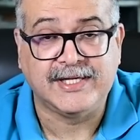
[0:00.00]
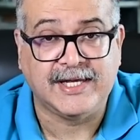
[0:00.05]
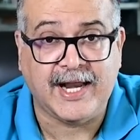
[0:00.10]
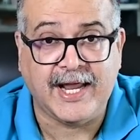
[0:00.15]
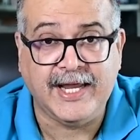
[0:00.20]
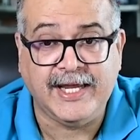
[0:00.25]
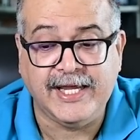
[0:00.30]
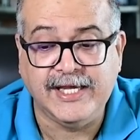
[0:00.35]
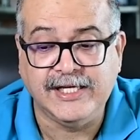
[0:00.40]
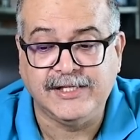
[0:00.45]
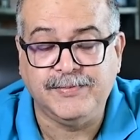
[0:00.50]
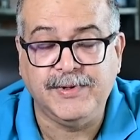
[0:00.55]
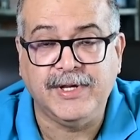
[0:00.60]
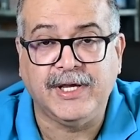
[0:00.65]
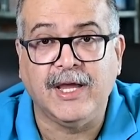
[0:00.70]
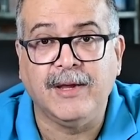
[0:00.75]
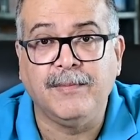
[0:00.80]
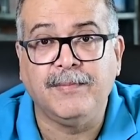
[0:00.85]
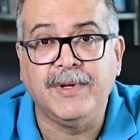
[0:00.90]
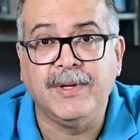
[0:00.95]
Saraiki
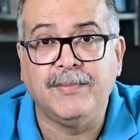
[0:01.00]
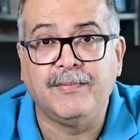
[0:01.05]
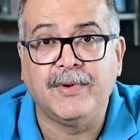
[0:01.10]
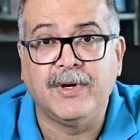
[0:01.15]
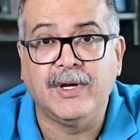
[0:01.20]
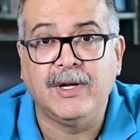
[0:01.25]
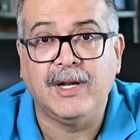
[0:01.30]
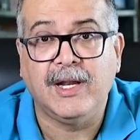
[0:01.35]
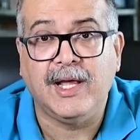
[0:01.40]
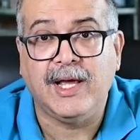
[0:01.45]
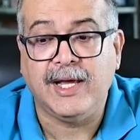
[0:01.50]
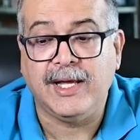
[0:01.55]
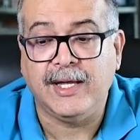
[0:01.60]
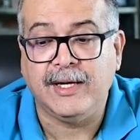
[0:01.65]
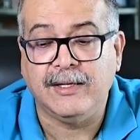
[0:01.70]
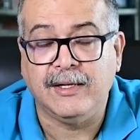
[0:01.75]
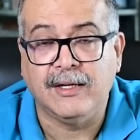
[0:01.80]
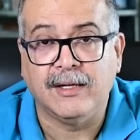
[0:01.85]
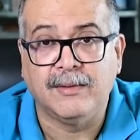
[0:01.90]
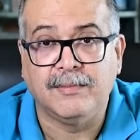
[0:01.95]
speaking people
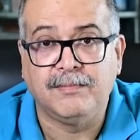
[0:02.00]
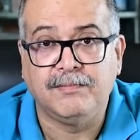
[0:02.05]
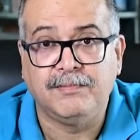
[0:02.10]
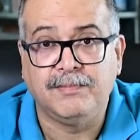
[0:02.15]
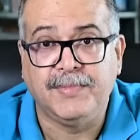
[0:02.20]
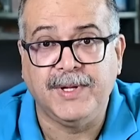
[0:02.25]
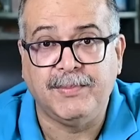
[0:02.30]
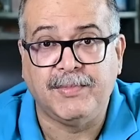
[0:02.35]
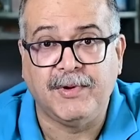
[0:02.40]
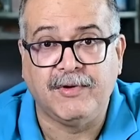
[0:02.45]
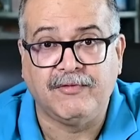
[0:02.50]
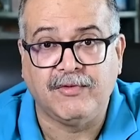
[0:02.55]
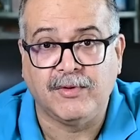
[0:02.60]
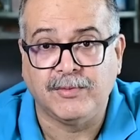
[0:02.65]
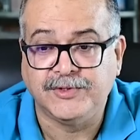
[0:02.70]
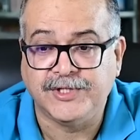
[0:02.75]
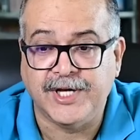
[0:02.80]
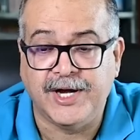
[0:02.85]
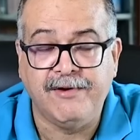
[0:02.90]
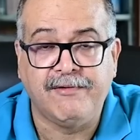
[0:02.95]
and uh, people
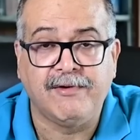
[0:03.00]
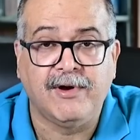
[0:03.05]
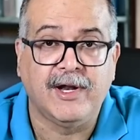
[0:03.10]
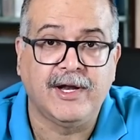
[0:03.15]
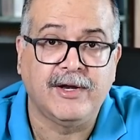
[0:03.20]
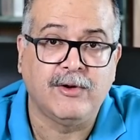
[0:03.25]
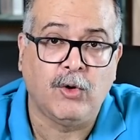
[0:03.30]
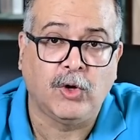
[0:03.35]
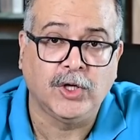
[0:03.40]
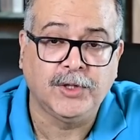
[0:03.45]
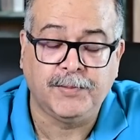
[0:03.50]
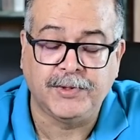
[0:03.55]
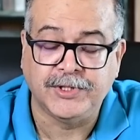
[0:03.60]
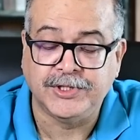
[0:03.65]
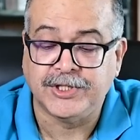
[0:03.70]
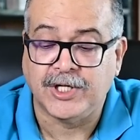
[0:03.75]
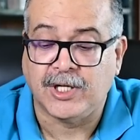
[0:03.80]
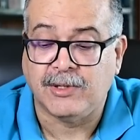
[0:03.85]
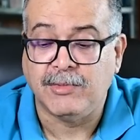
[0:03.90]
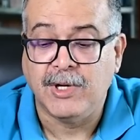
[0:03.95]
from central and north
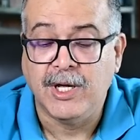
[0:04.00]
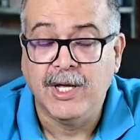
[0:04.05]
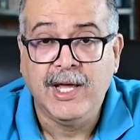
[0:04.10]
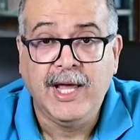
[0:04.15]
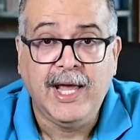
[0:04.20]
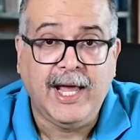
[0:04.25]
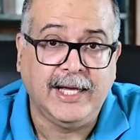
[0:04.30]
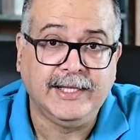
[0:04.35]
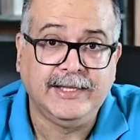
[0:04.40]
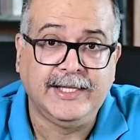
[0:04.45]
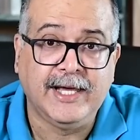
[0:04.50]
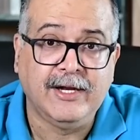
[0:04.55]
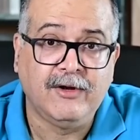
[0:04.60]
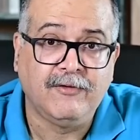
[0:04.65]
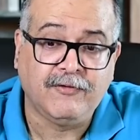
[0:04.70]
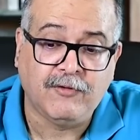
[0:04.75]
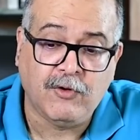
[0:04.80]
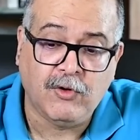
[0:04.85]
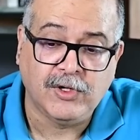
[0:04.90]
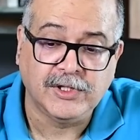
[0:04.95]
Punjab. And then
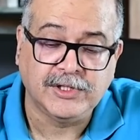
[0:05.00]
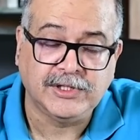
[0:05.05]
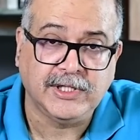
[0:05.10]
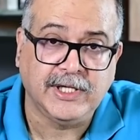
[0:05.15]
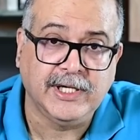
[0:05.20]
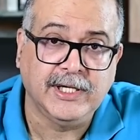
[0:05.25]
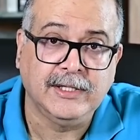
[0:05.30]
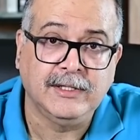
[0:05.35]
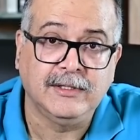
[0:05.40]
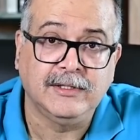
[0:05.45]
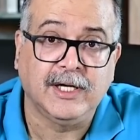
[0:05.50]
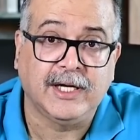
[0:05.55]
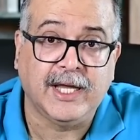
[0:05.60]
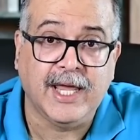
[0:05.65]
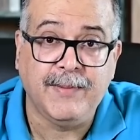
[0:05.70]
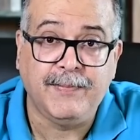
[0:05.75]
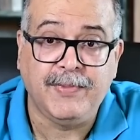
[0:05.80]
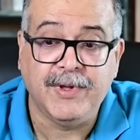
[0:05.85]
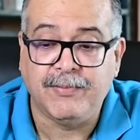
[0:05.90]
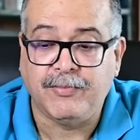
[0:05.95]
of course in the
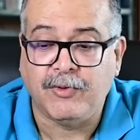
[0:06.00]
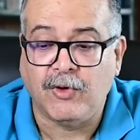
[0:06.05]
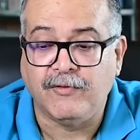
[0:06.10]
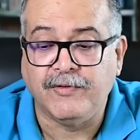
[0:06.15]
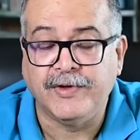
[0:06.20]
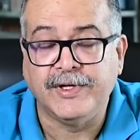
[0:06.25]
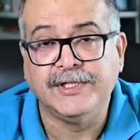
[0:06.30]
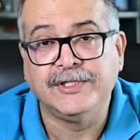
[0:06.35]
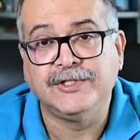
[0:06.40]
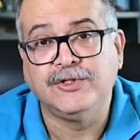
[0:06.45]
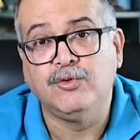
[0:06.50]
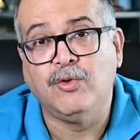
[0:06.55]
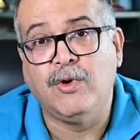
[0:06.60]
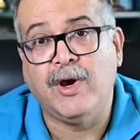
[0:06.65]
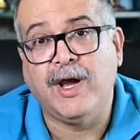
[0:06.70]
K P province you